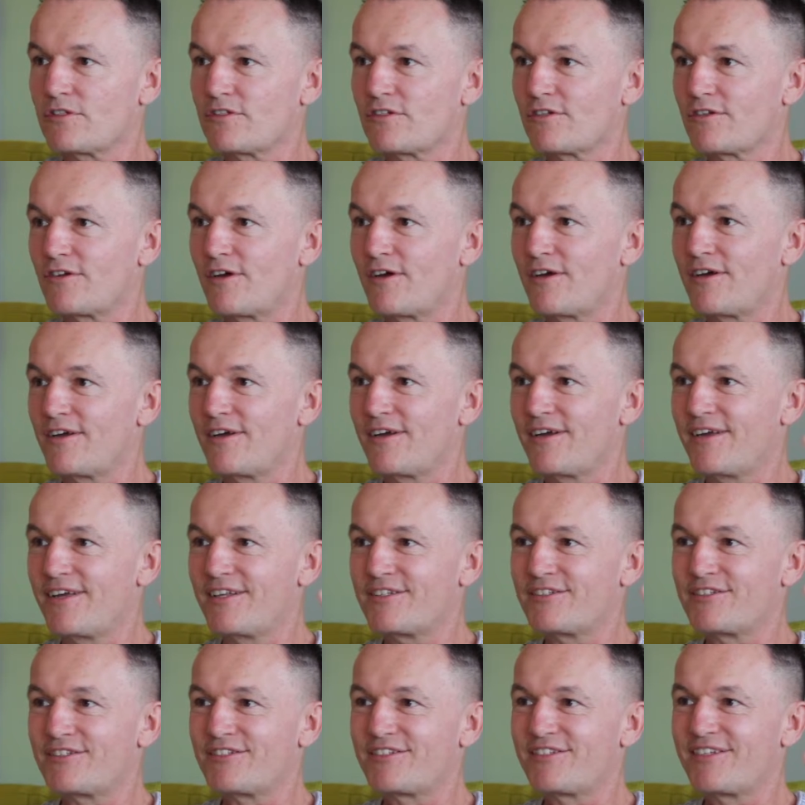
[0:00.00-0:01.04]
so
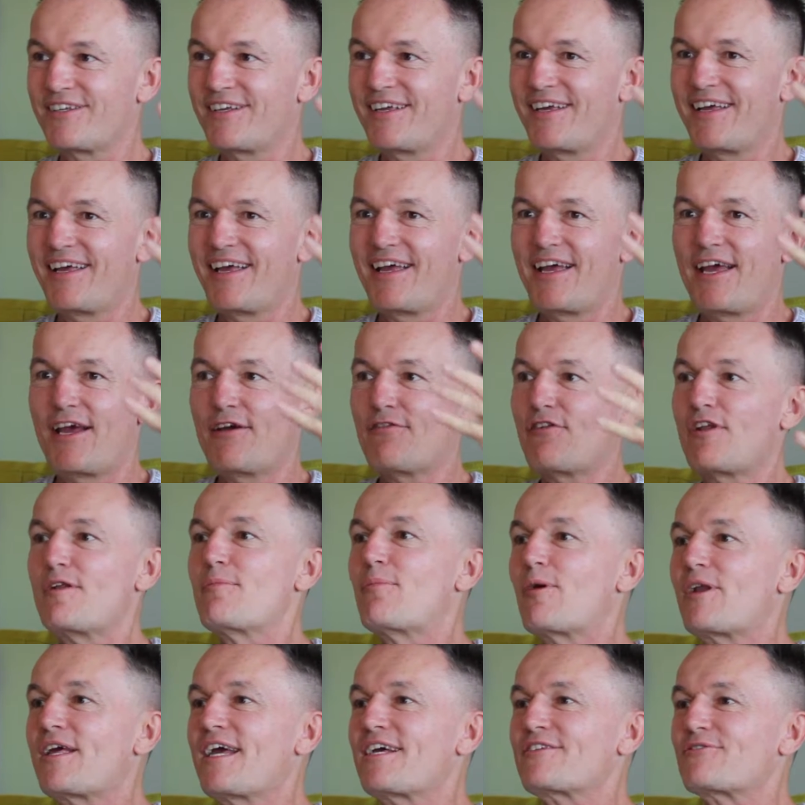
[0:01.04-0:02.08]
it's if
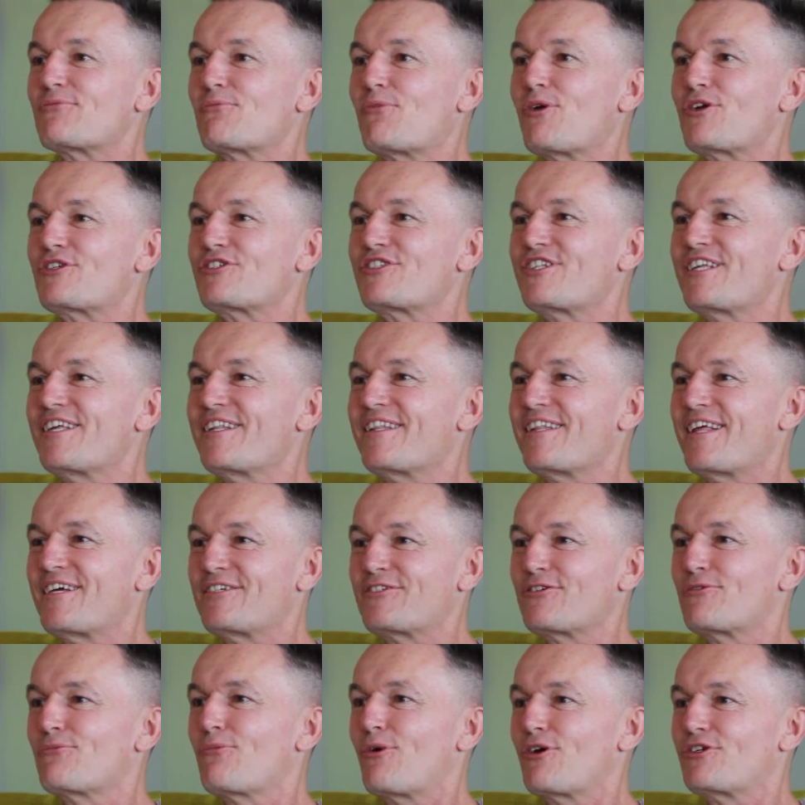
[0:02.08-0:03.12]
anybody hasn't watched it, they
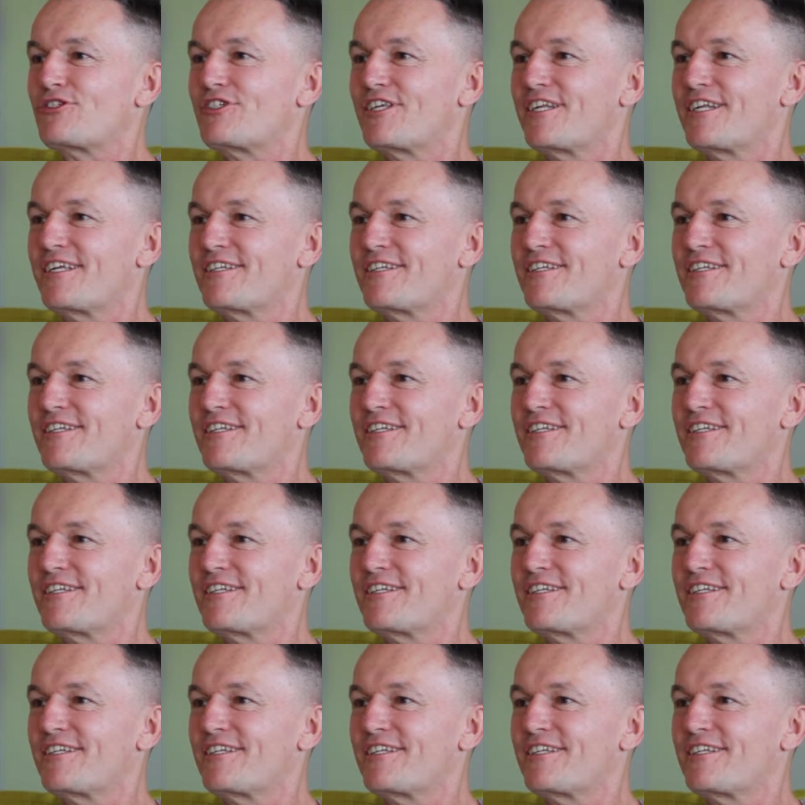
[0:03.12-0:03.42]
should watch it.